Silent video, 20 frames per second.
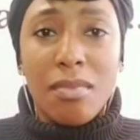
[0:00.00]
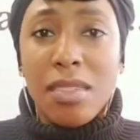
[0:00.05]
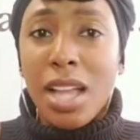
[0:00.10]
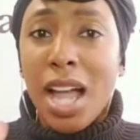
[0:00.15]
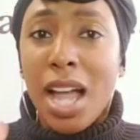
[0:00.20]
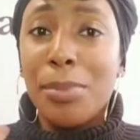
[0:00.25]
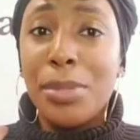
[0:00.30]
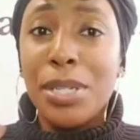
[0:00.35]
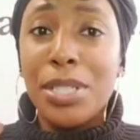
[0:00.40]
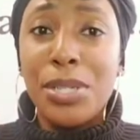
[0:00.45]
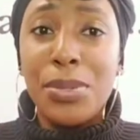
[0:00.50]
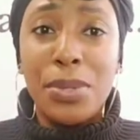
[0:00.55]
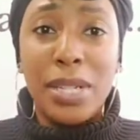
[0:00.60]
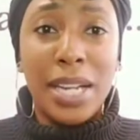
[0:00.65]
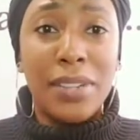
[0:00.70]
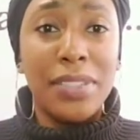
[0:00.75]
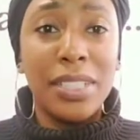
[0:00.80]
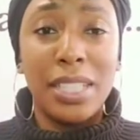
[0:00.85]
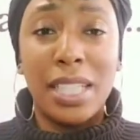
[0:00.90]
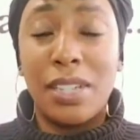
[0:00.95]
I'm just doing
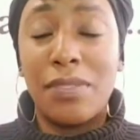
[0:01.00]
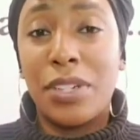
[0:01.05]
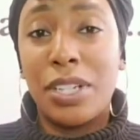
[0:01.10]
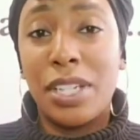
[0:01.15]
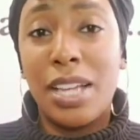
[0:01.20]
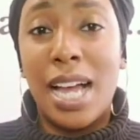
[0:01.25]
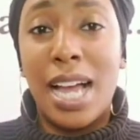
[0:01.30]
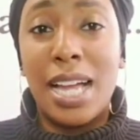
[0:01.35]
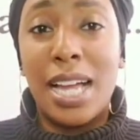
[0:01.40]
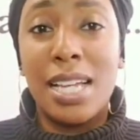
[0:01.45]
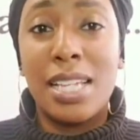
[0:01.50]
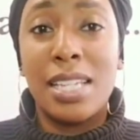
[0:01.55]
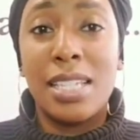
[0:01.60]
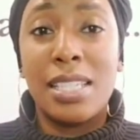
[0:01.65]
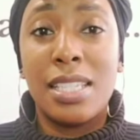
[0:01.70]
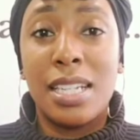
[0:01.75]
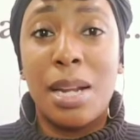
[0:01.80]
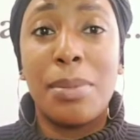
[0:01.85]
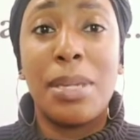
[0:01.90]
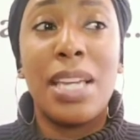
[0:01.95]
everything for you guys,
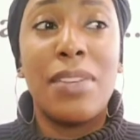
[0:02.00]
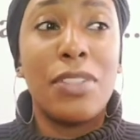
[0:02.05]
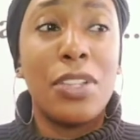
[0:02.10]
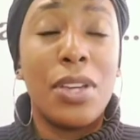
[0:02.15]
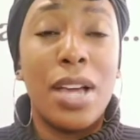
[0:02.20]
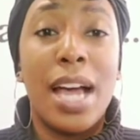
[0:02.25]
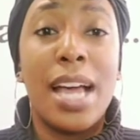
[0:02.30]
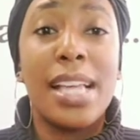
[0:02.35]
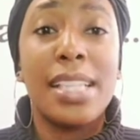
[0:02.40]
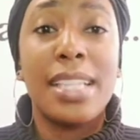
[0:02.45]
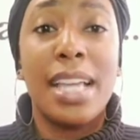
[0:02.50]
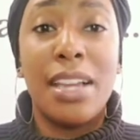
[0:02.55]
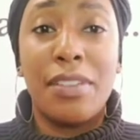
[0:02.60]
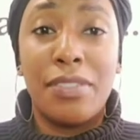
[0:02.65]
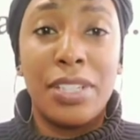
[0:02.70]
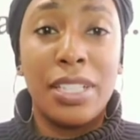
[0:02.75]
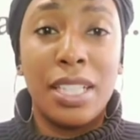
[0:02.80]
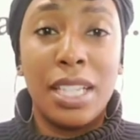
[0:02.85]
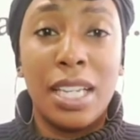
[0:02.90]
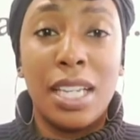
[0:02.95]
and I'm giving you guys
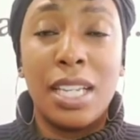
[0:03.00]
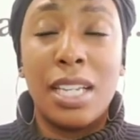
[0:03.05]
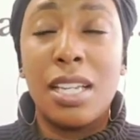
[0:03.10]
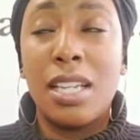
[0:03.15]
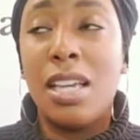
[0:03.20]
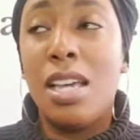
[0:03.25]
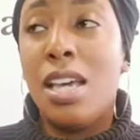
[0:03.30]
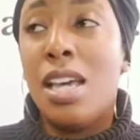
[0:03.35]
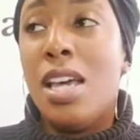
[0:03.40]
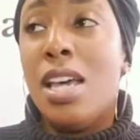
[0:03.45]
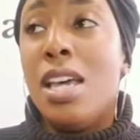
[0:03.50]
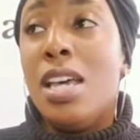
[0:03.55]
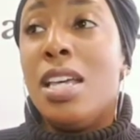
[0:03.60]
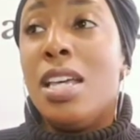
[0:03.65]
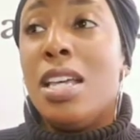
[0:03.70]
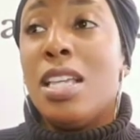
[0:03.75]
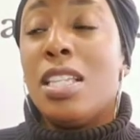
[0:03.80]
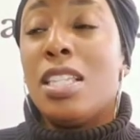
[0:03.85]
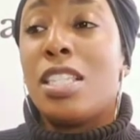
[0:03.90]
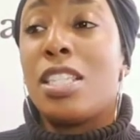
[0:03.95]
everything.
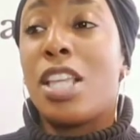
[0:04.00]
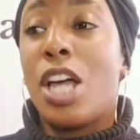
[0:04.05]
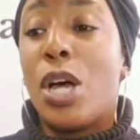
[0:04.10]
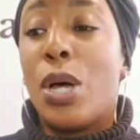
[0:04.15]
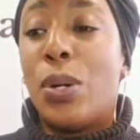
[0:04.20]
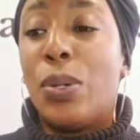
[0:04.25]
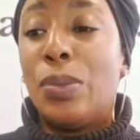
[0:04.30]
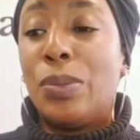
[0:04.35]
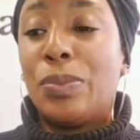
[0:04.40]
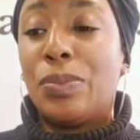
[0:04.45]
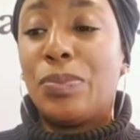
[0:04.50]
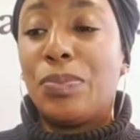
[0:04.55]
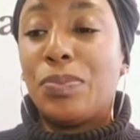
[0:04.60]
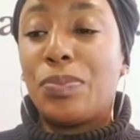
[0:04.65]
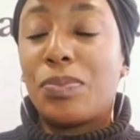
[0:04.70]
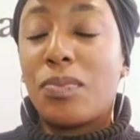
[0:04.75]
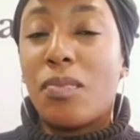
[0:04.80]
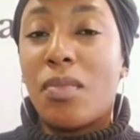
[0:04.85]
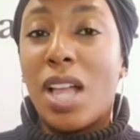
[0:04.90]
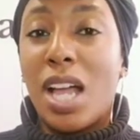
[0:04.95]
So
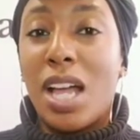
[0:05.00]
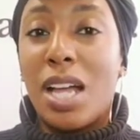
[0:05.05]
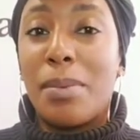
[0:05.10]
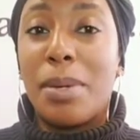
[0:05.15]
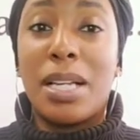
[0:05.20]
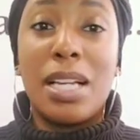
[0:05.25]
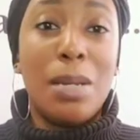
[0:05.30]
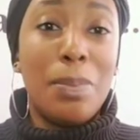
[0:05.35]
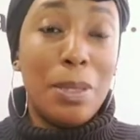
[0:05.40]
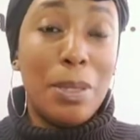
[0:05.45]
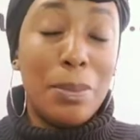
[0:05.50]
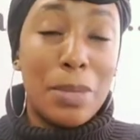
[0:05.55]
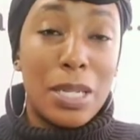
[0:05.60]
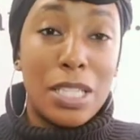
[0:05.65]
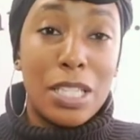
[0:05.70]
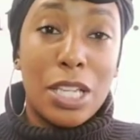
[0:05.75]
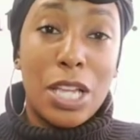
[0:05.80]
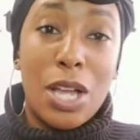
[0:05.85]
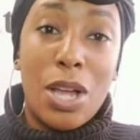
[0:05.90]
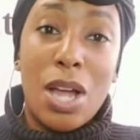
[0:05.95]
a couple of months
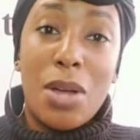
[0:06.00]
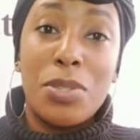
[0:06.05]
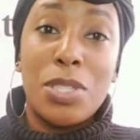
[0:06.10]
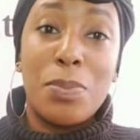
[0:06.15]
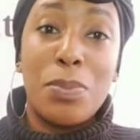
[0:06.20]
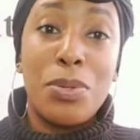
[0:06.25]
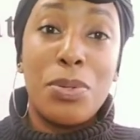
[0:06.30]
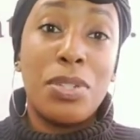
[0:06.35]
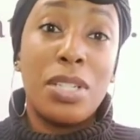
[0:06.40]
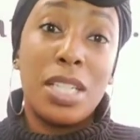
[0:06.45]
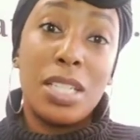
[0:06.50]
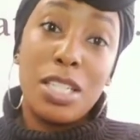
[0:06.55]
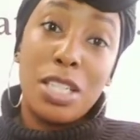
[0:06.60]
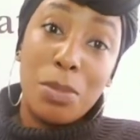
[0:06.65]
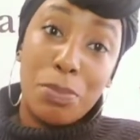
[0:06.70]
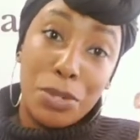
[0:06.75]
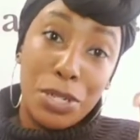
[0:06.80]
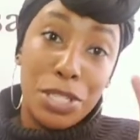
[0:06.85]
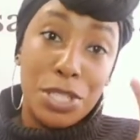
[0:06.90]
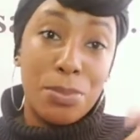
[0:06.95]
ago, I was pulled into the
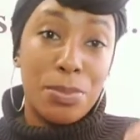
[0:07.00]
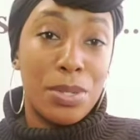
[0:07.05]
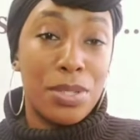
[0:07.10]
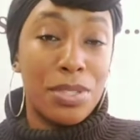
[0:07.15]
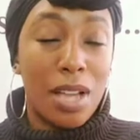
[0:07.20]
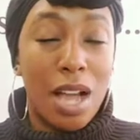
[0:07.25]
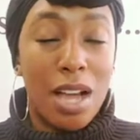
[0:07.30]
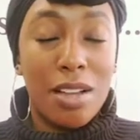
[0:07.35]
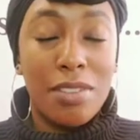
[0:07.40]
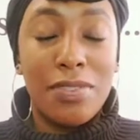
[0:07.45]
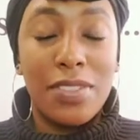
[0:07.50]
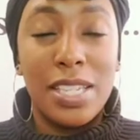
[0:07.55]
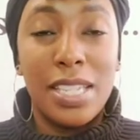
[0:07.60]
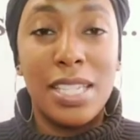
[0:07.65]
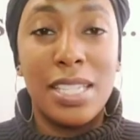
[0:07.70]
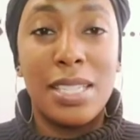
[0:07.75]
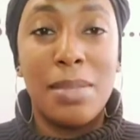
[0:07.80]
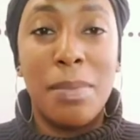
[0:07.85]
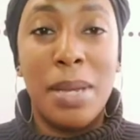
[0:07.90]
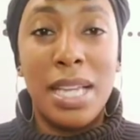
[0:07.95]
principal's
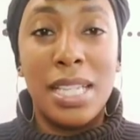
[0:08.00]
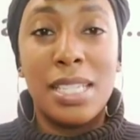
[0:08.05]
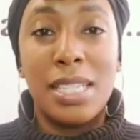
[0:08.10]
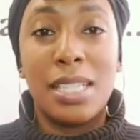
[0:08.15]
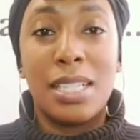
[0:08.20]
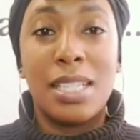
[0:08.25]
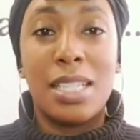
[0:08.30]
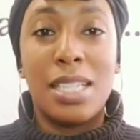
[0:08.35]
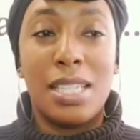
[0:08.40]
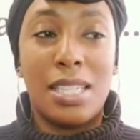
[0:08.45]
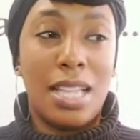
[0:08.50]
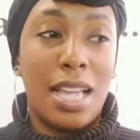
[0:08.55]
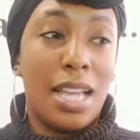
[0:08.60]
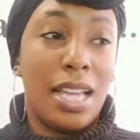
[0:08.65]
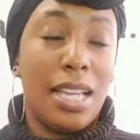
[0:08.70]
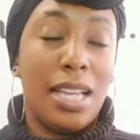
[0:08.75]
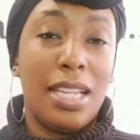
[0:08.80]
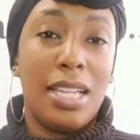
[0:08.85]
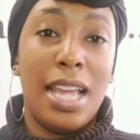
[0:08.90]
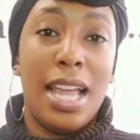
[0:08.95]
office basically
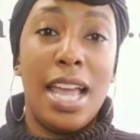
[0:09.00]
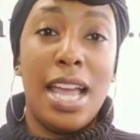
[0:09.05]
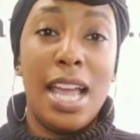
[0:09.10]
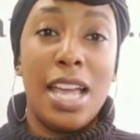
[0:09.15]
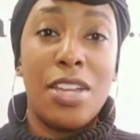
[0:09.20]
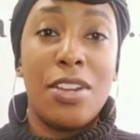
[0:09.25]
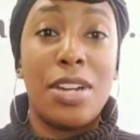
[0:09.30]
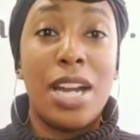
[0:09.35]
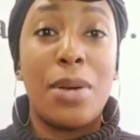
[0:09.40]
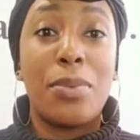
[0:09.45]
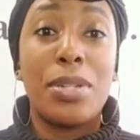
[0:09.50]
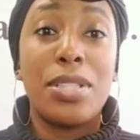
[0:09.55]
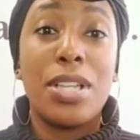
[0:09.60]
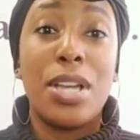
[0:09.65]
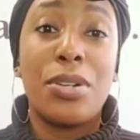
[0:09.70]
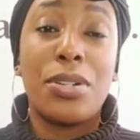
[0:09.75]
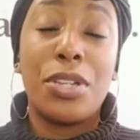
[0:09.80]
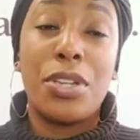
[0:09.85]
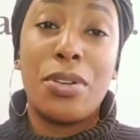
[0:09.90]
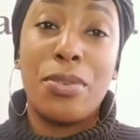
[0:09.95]
saying, hey, you're not
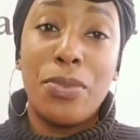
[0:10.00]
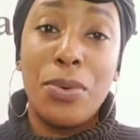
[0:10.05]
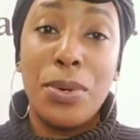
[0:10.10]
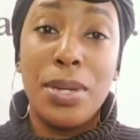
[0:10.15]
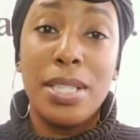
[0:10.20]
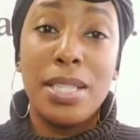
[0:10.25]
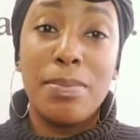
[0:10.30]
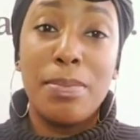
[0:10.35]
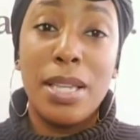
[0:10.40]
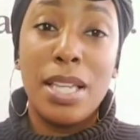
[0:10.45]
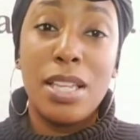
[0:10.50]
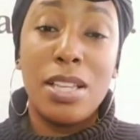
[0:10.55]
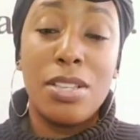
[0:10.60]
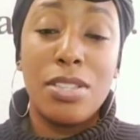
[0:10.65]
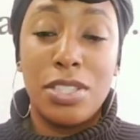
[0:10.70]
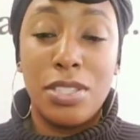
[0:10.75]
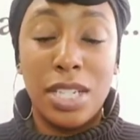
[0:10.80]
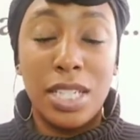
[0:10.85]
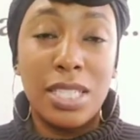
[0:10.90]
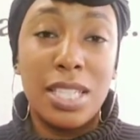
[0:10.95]
returning your voicemails.
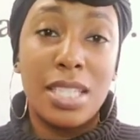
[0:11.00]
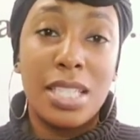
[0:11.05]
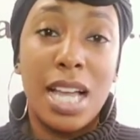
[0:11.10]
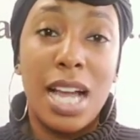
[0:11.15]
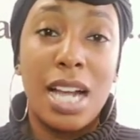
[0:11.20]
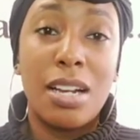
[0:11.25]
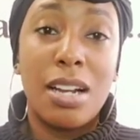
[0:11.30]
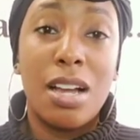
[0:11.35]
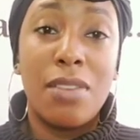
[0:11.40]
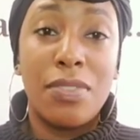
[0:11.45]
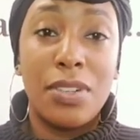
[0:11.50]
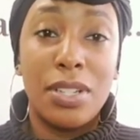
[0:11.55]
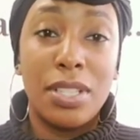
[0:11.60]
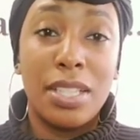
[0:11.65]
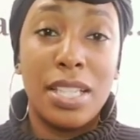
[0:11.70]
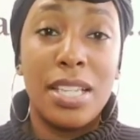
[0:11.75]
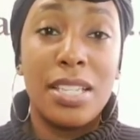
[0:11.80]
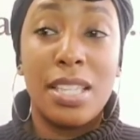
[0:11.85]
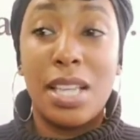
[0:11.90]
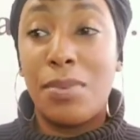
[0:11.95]
You need to sign off on
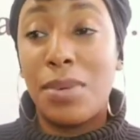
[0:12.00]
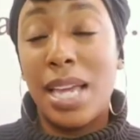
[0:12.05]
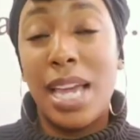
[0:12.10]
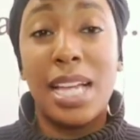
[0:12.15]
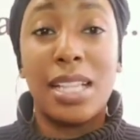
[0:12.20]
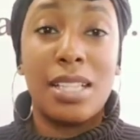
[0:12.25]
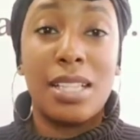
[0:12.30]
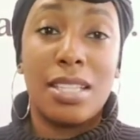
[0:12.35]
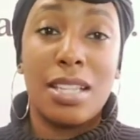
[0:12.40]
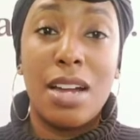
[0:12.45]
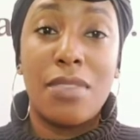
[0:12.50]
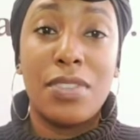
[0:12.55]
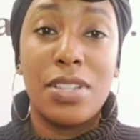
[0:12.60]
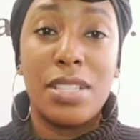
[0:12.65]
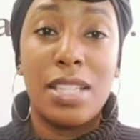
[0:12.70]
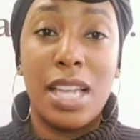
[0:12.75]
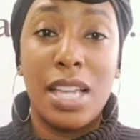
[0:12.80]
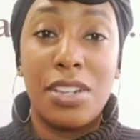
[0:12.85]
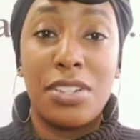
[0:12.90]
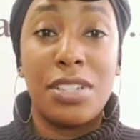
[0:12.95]
this, that we had this
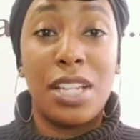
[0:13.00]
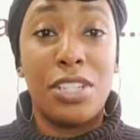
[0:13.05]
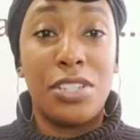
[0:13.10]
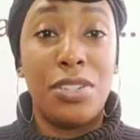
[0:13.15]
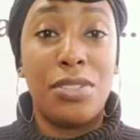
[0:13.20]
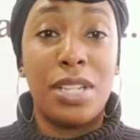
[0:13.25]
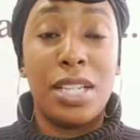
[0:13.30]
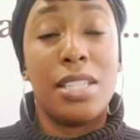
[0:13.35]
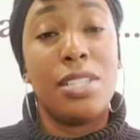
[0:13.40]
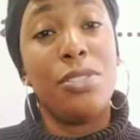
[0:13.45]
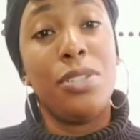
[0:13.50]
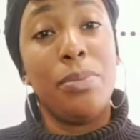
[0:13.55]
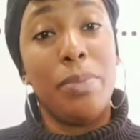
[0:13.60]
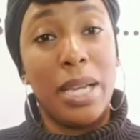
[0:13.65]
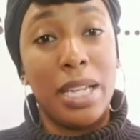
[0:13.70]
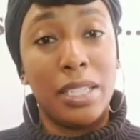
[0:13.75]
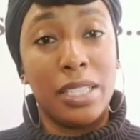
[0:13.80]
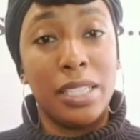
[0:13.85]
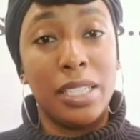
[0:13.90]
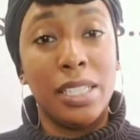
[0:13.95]
conversation, that you need to do
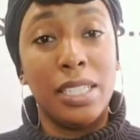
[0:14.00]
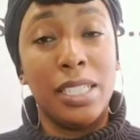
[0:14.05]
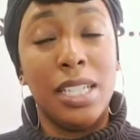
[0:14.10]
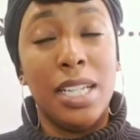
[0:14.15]
better.